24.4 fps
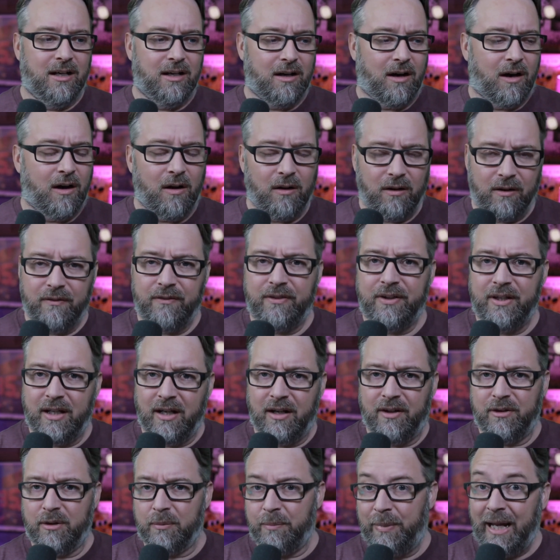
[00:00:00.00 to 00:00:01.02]
all of the
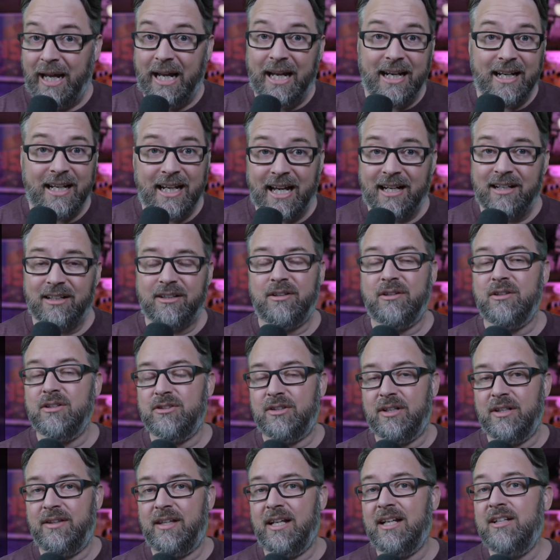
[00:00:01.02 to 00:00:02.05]
other paid
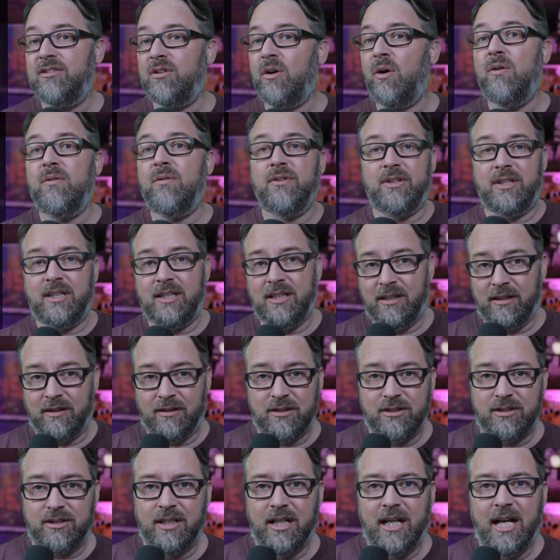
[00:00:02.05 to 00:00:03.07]
editors and things over the
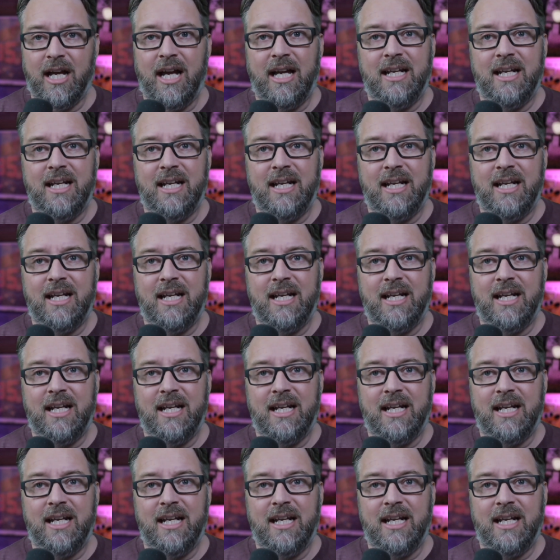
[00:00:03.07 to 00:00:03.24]
years,